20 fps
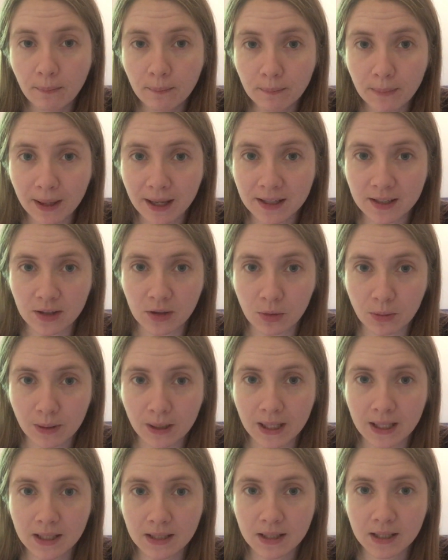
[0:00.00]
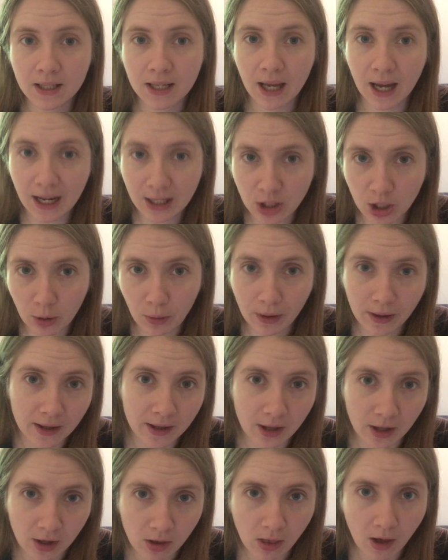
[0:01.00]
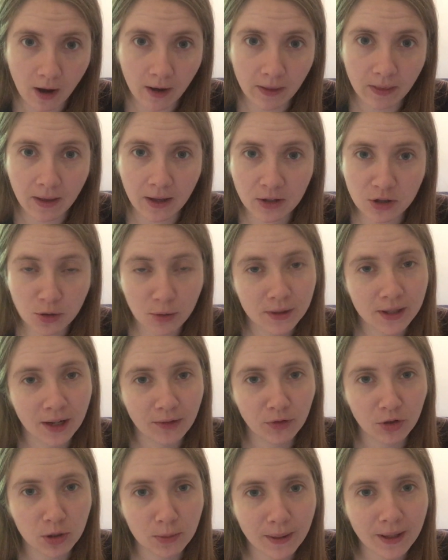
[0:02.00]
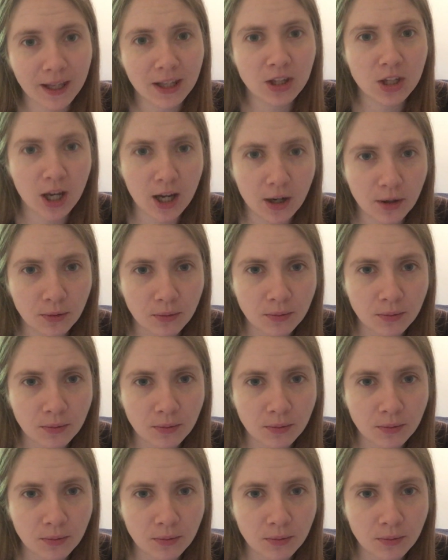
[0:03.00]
Because otherwise I'd go on and on and on. And so it's helpful to be like, no,